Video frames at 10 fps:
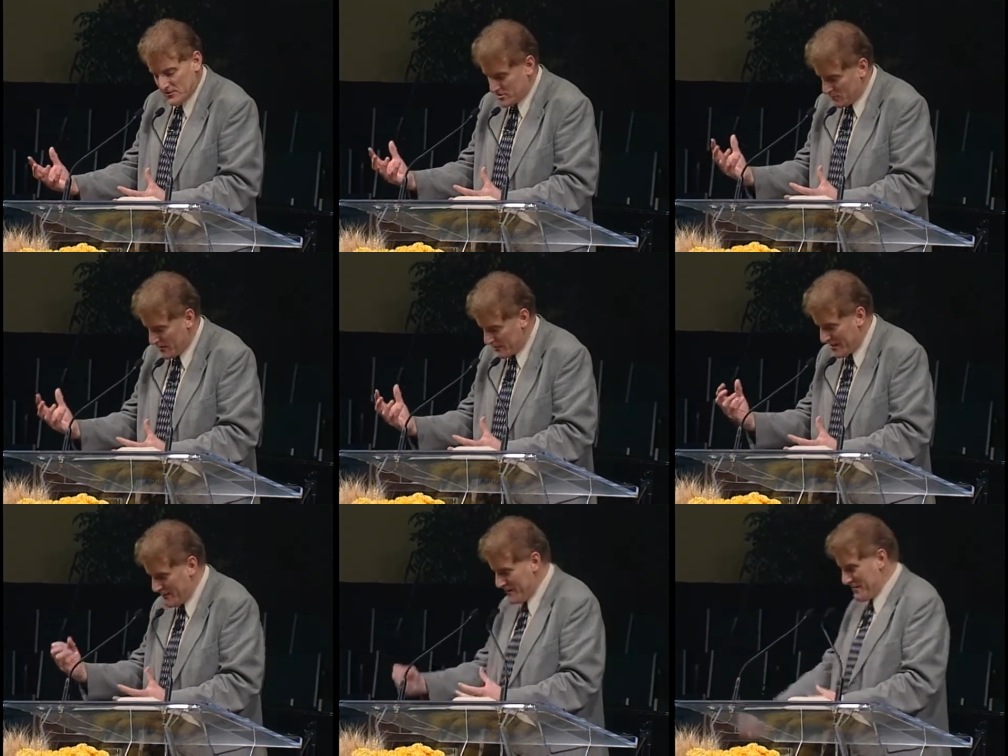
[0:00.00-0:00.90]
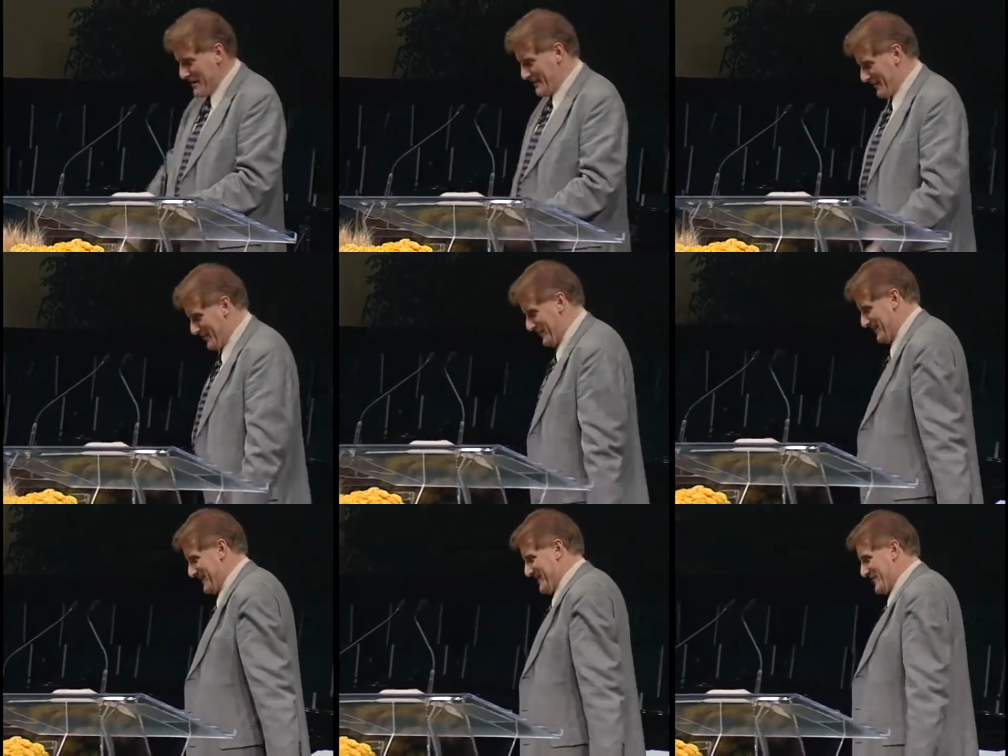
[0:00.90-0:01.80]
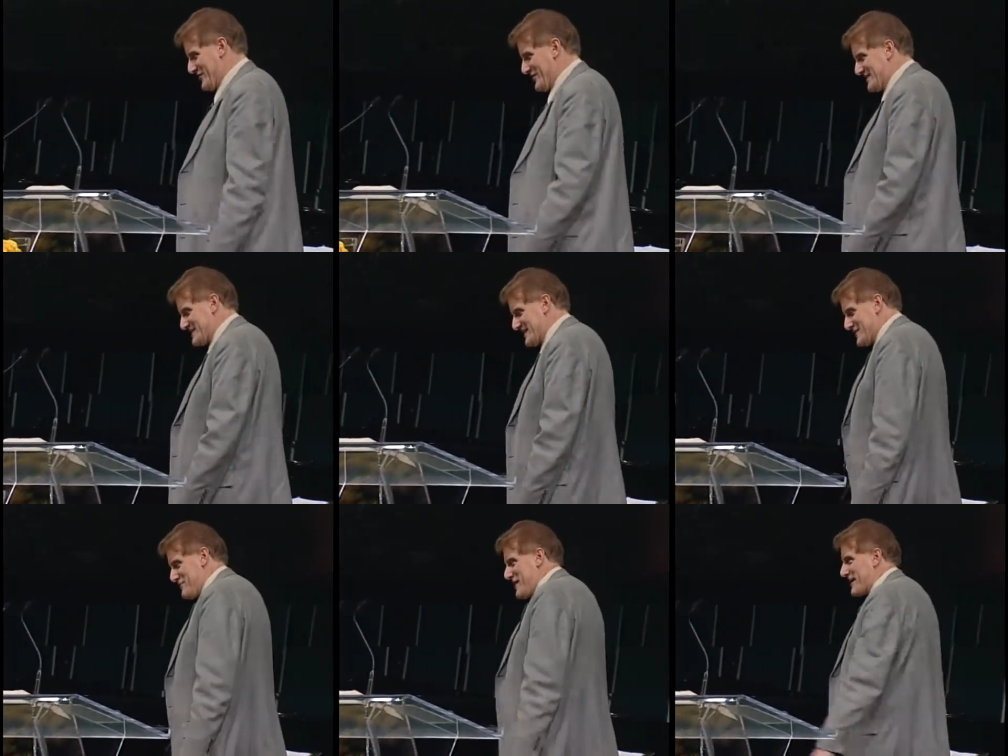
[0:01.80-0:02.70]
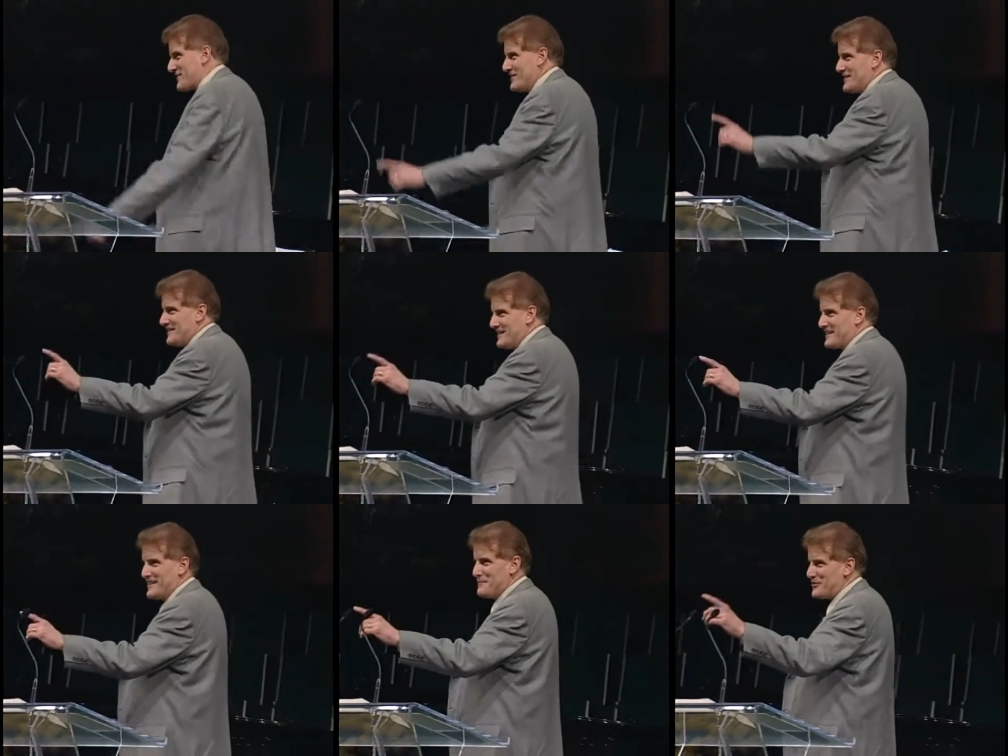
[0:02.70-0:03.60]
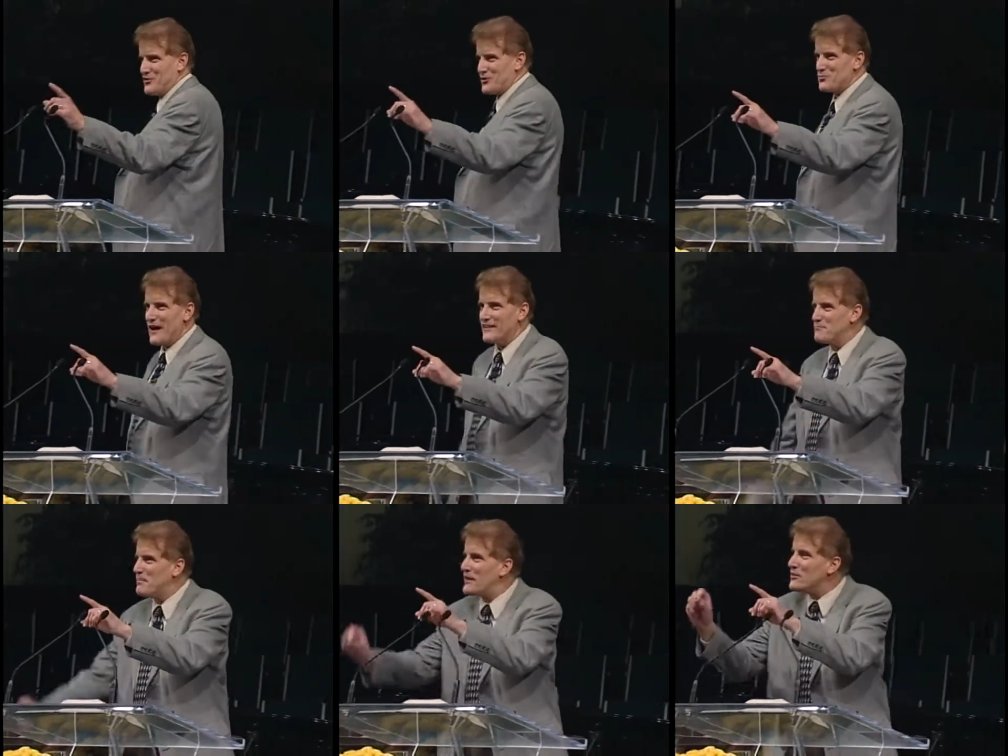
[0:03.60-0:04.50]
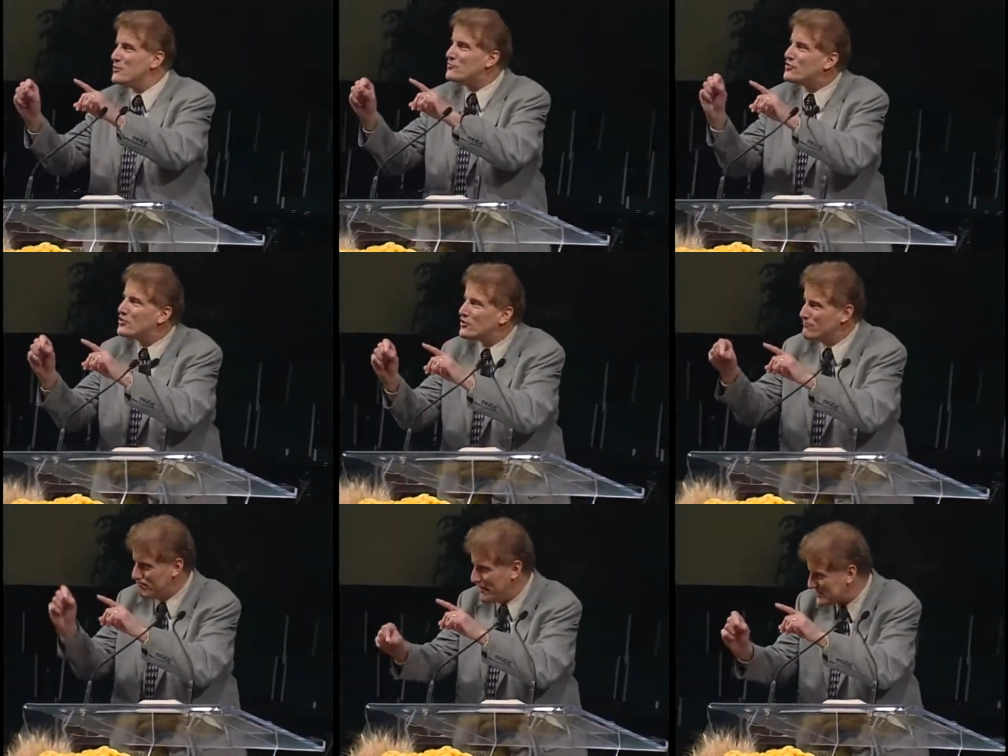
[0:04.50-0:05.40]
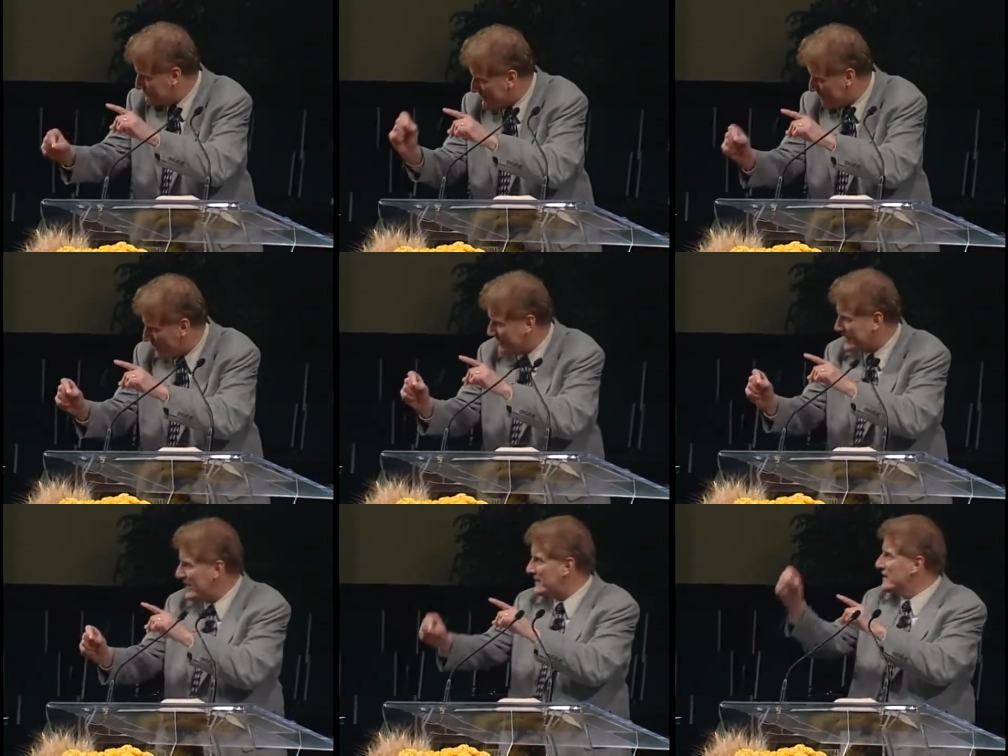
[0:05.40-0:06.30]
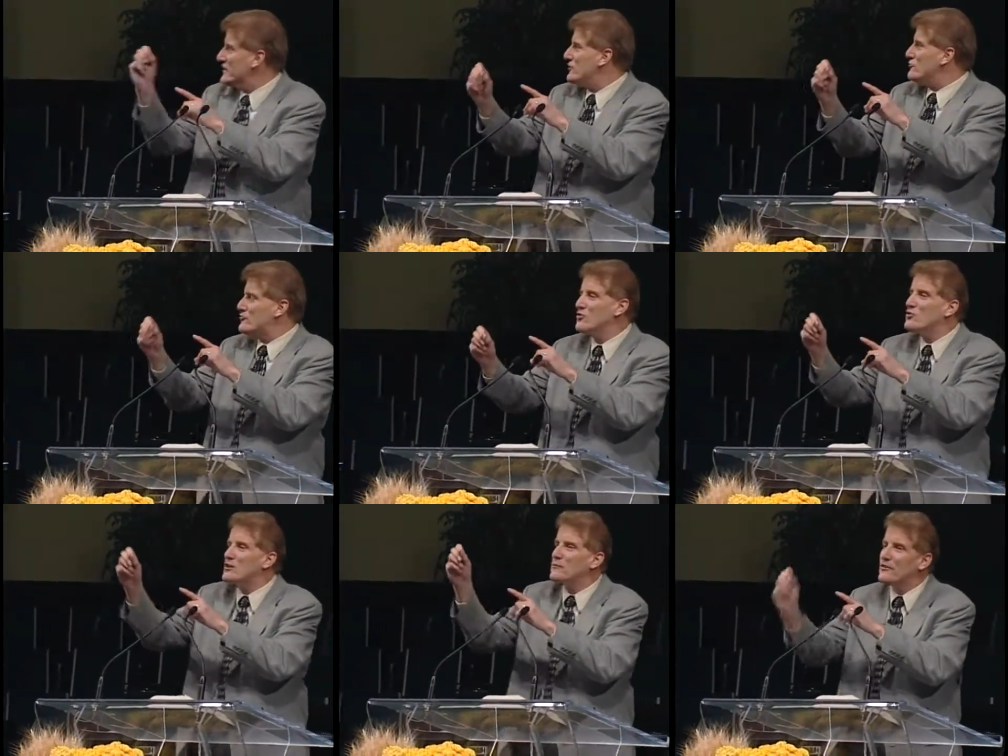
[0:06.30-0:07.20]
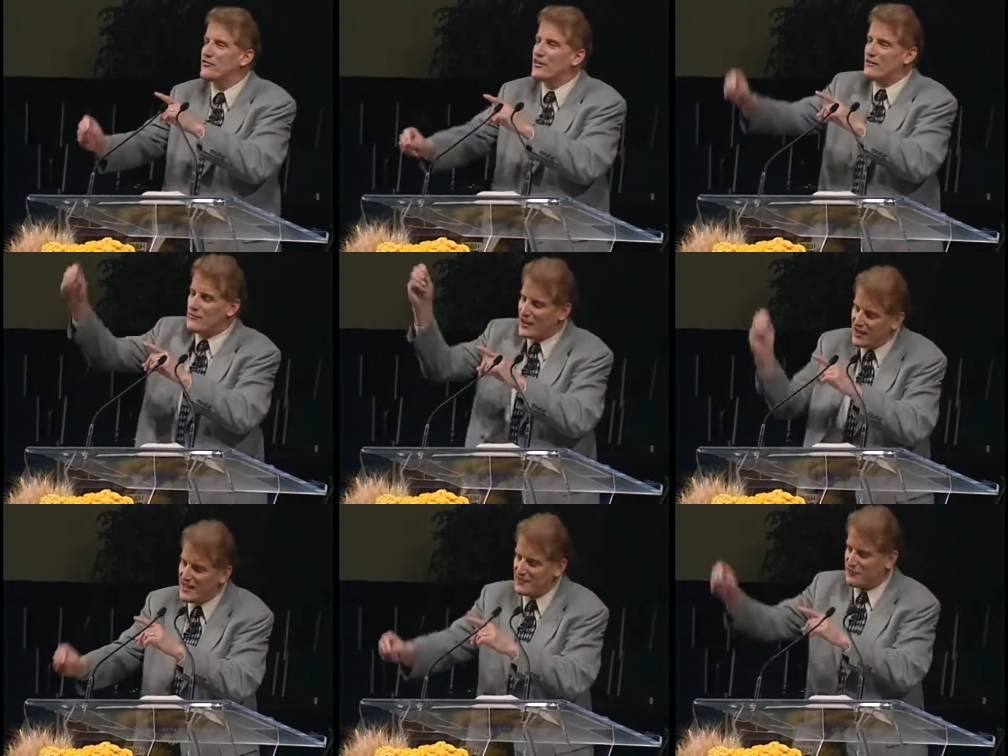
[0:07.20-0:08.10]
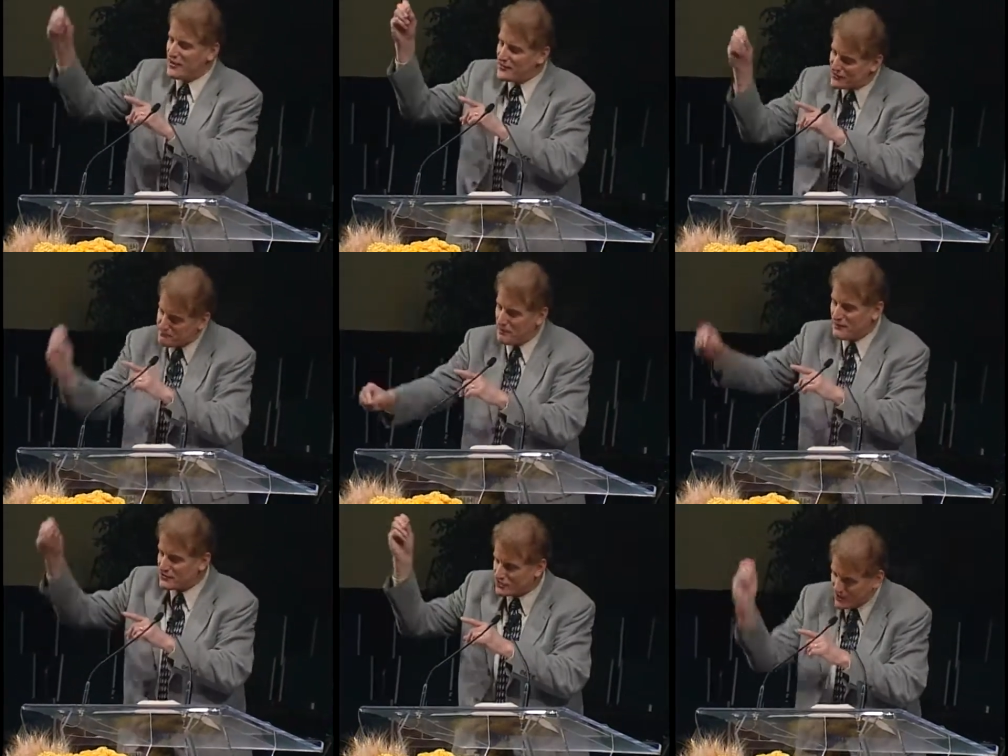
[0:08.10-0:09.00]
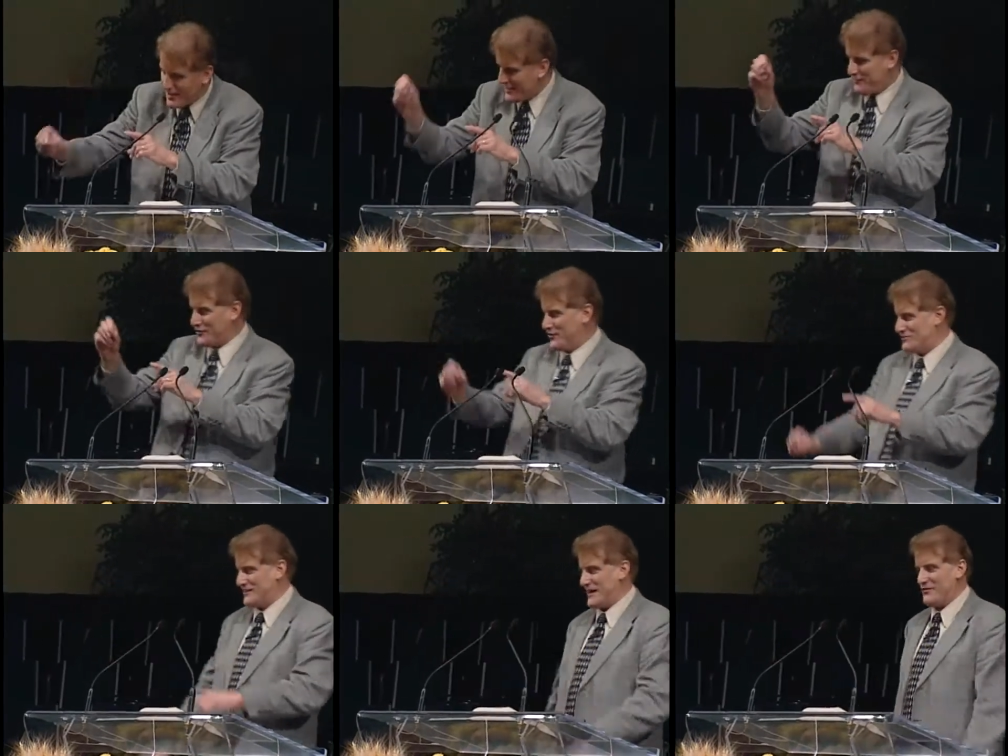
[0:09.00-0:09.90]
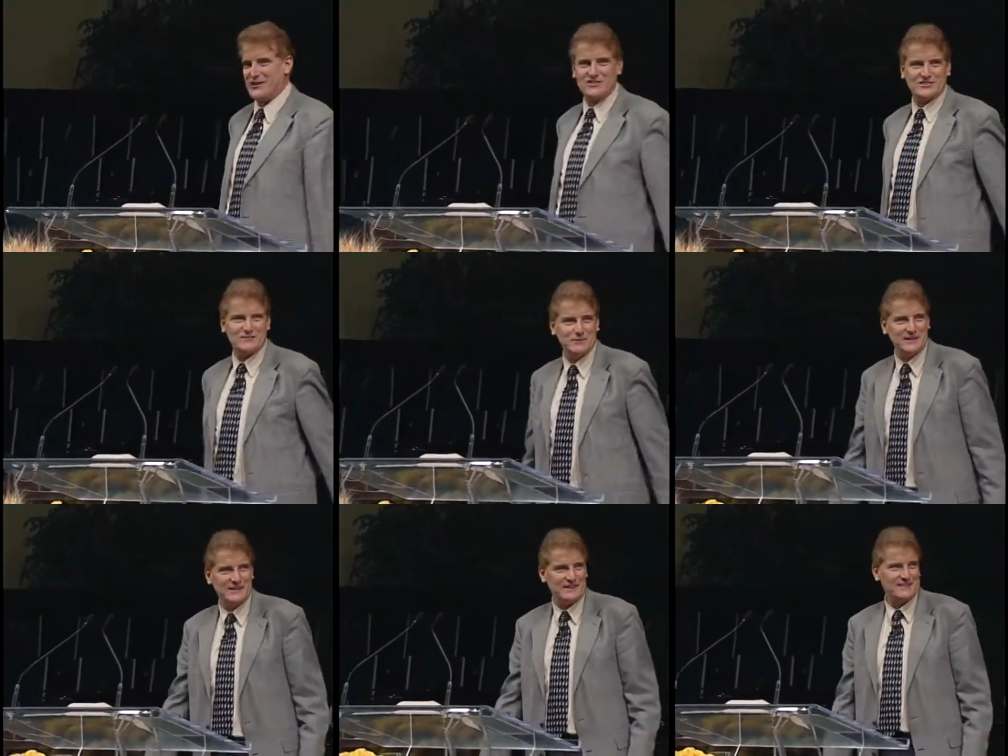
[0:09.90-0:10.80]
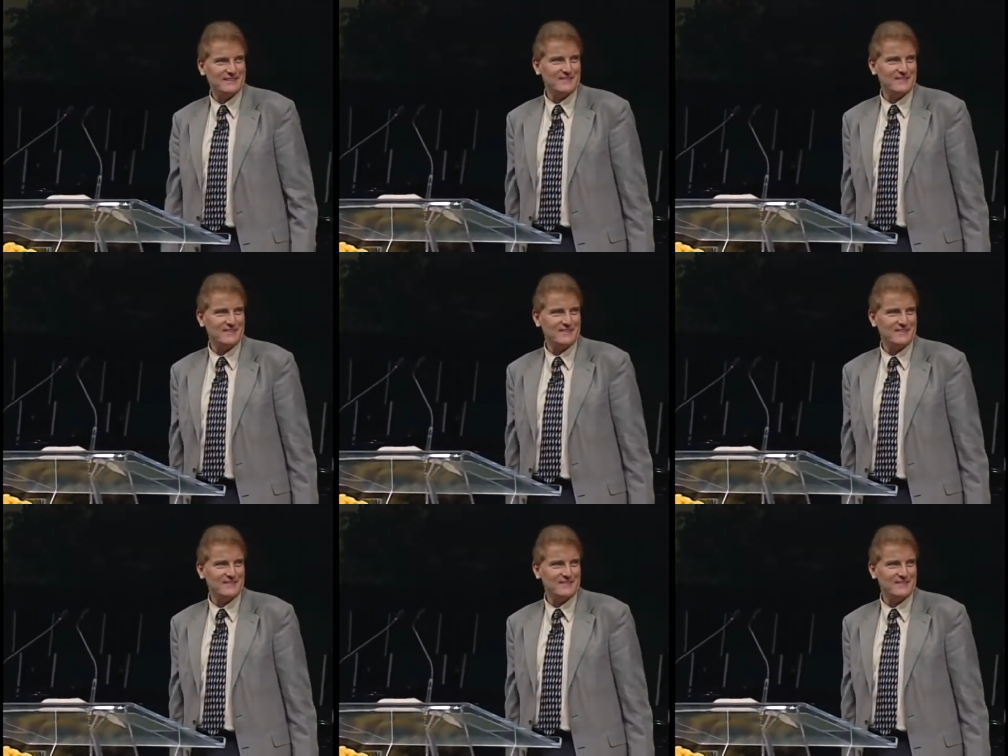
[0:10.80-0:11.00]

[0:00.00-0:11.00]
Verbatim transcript: So will you tell me about it? And Jesus said, in effect, Nicodemus, you're right, but you too must be born again. You too can receive the life, spiritual life that you've seen evidenced in me.